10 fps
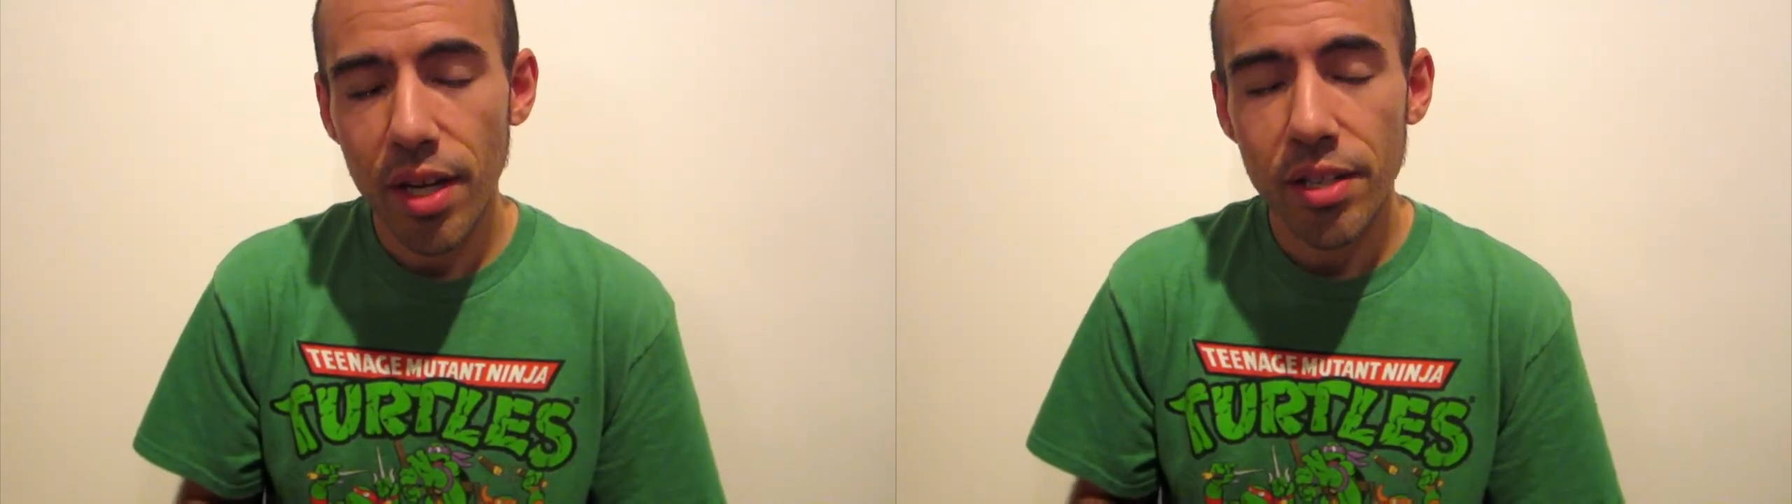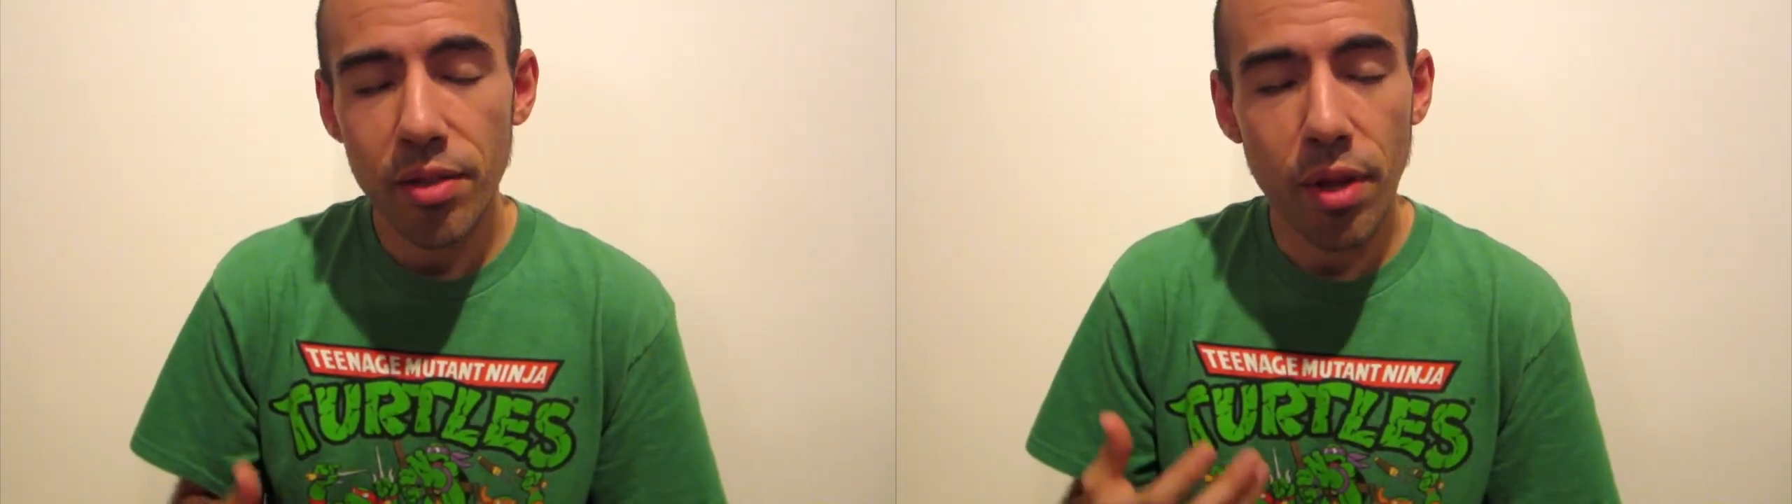
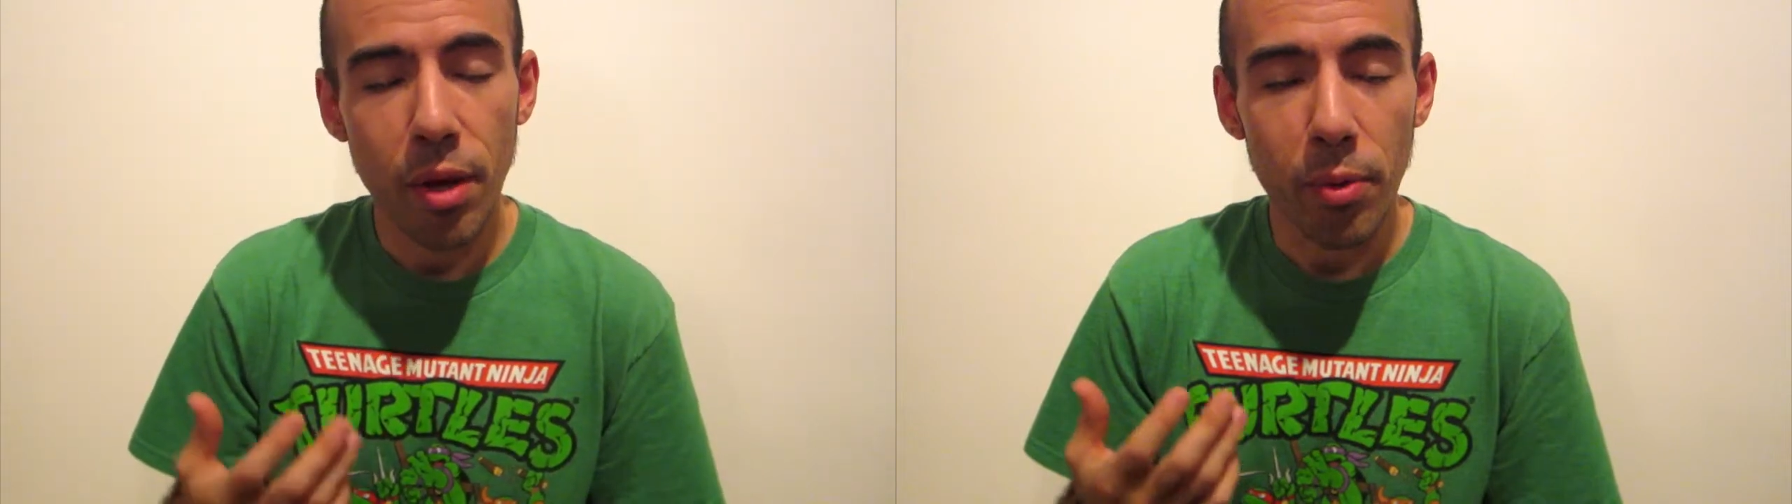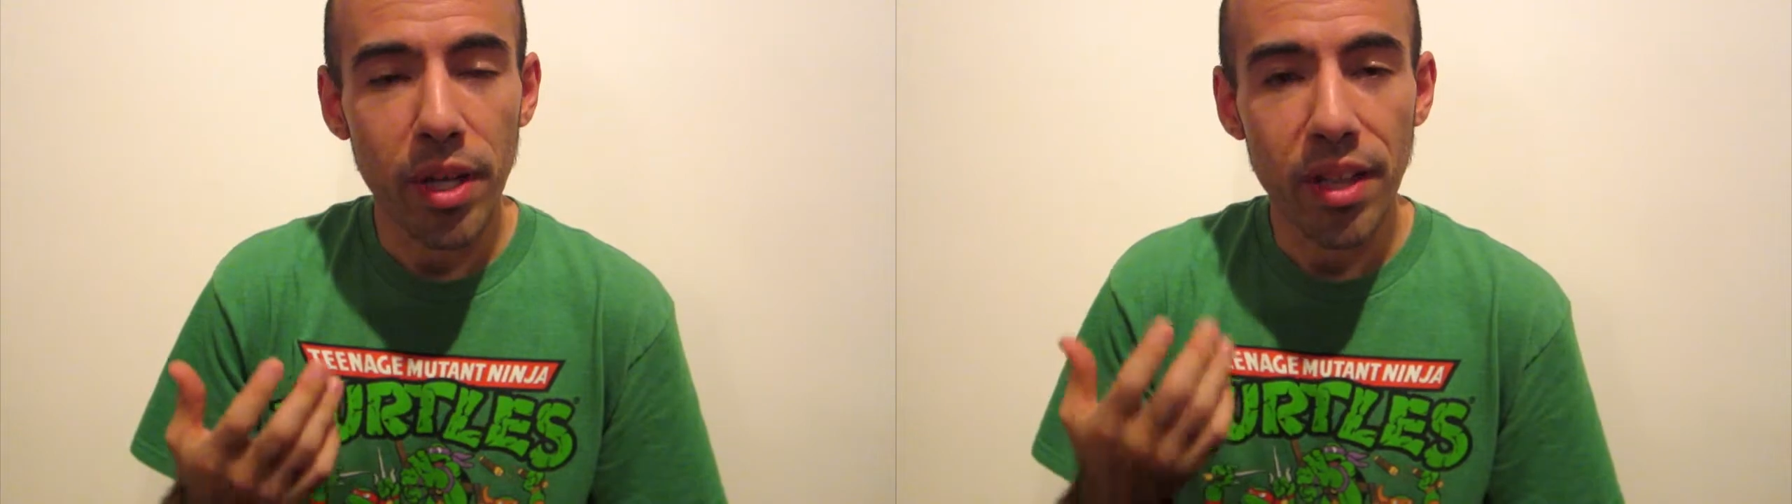so
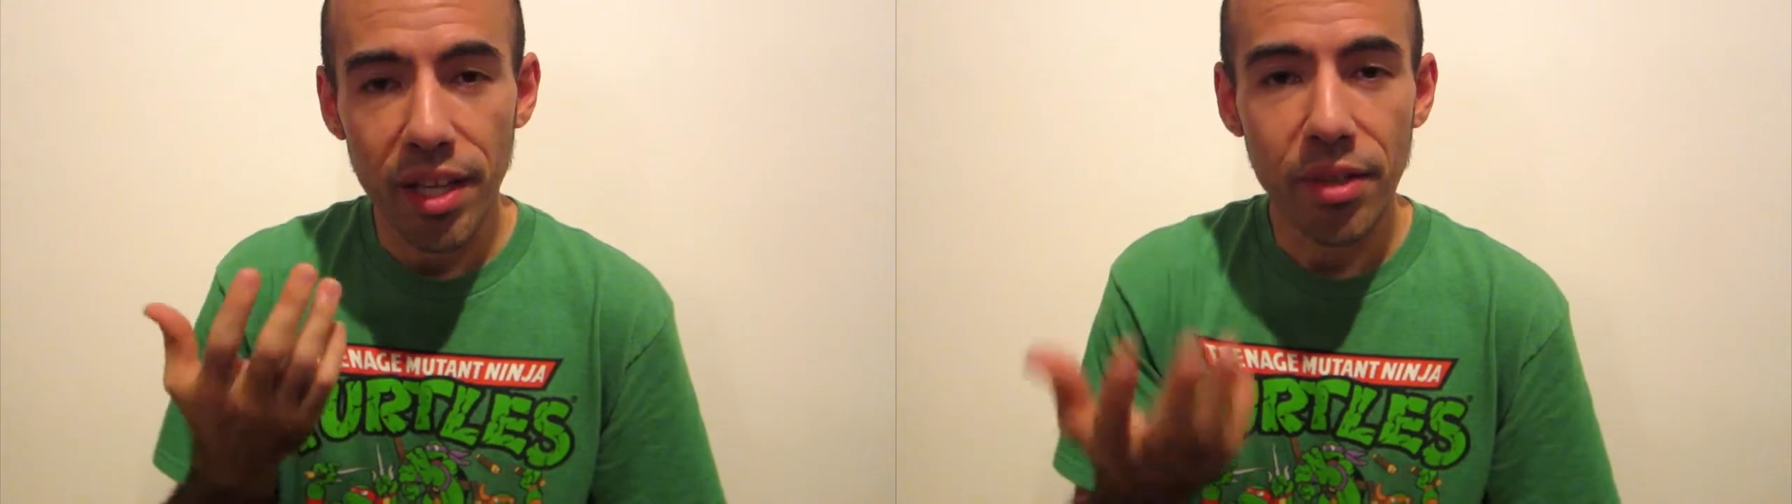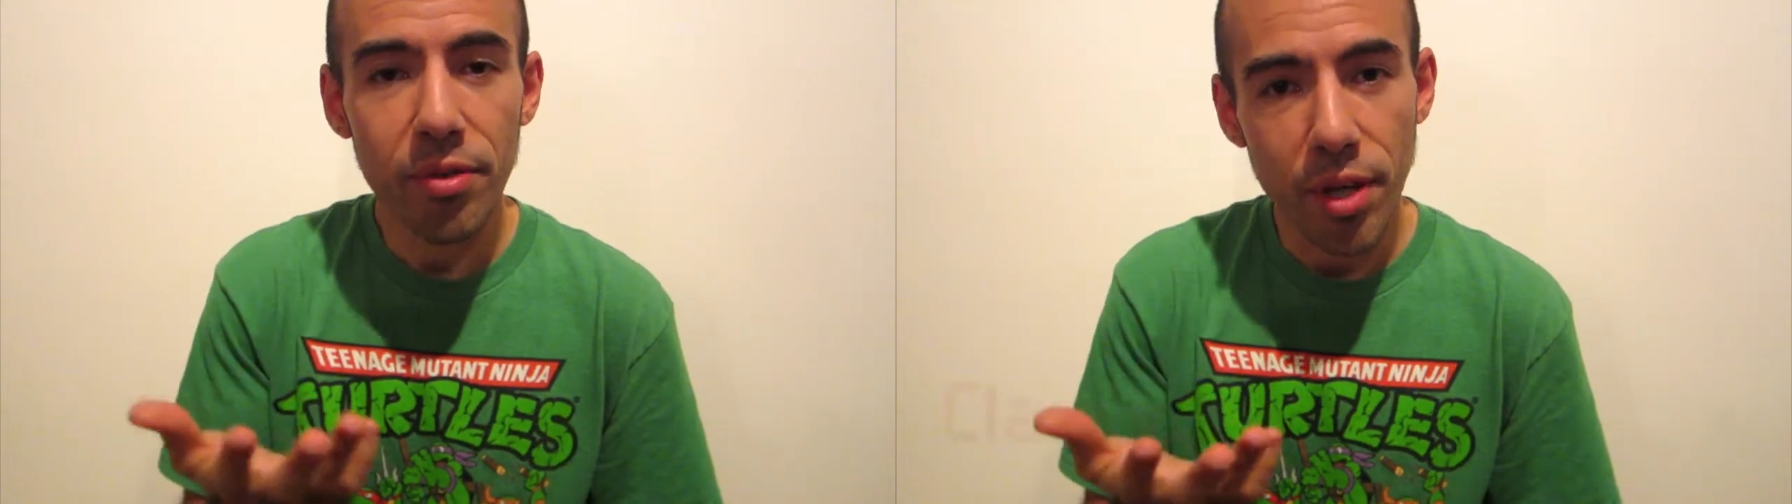that we can
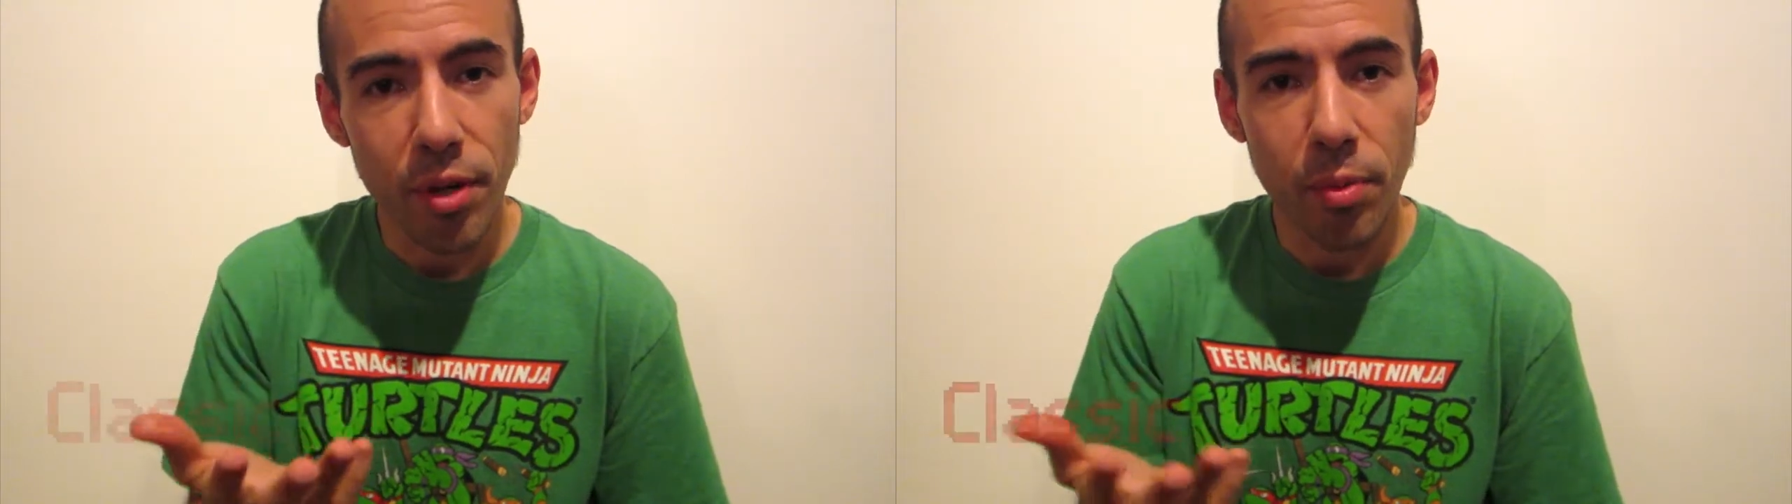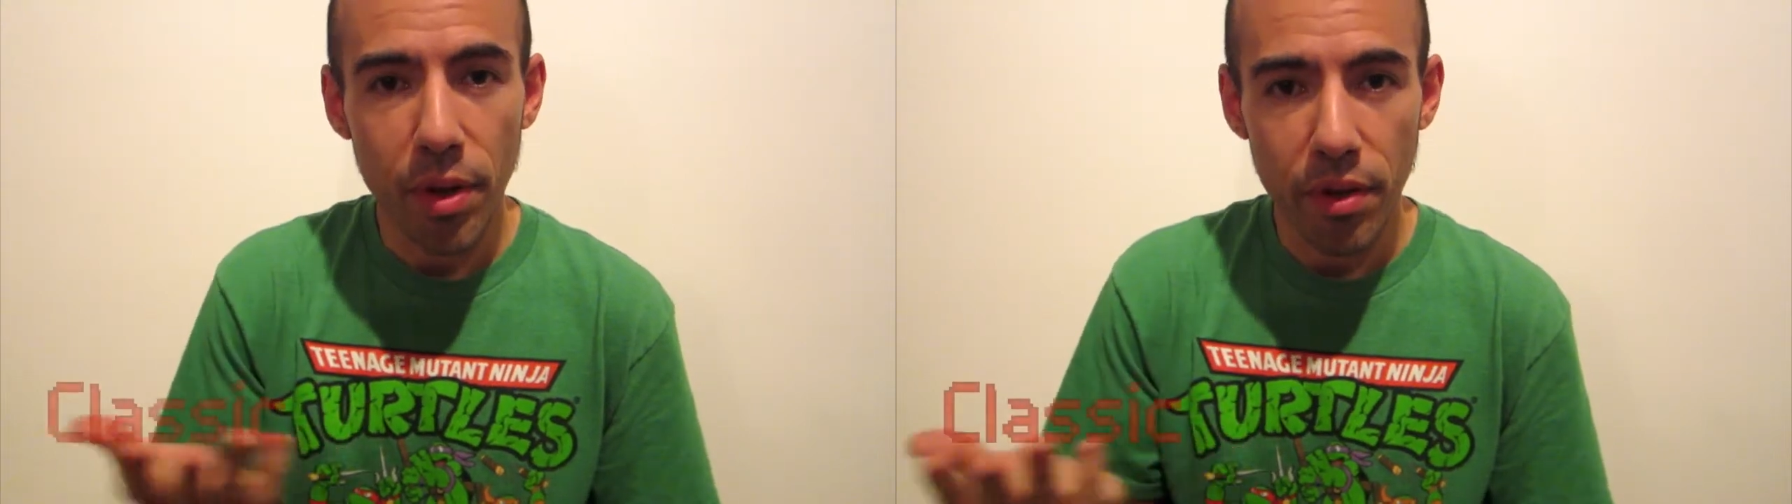let you
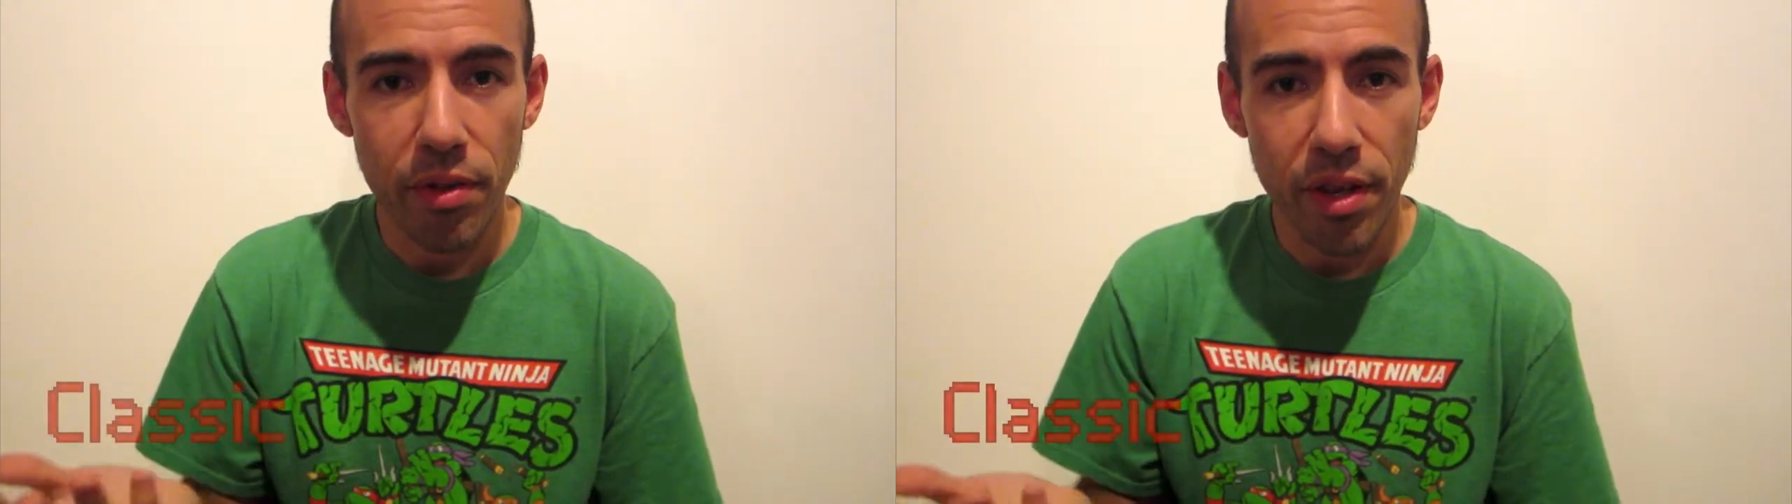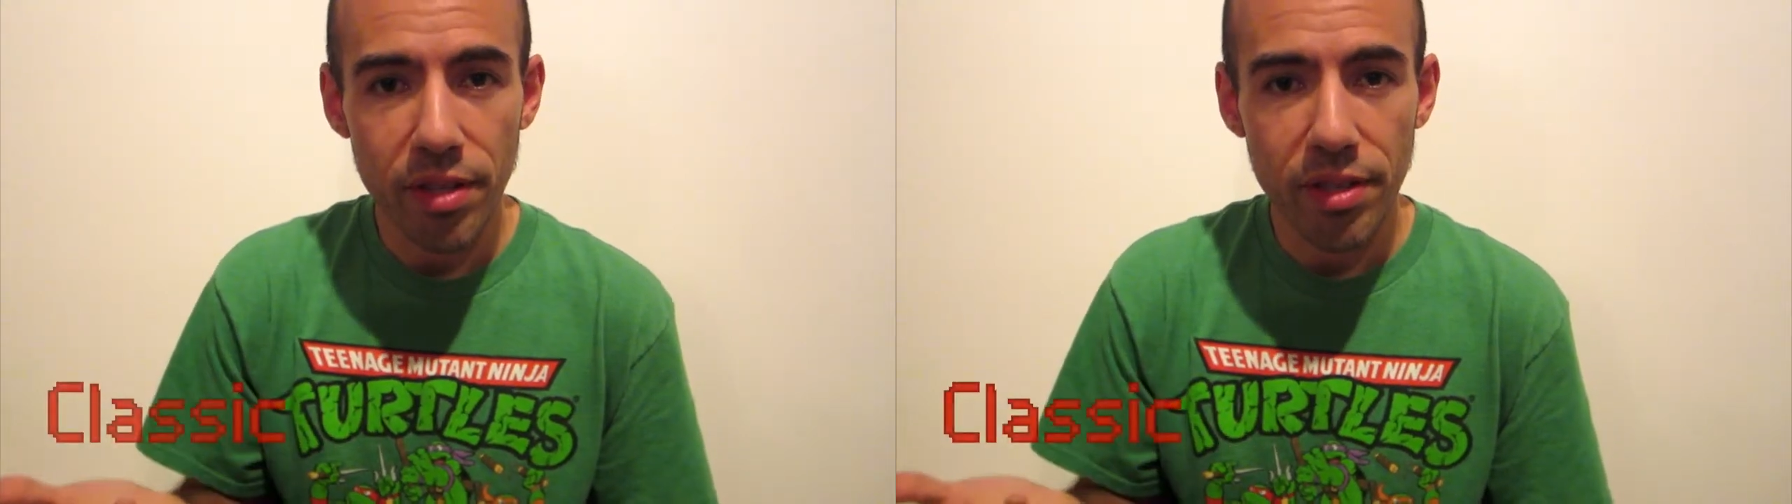know whether they're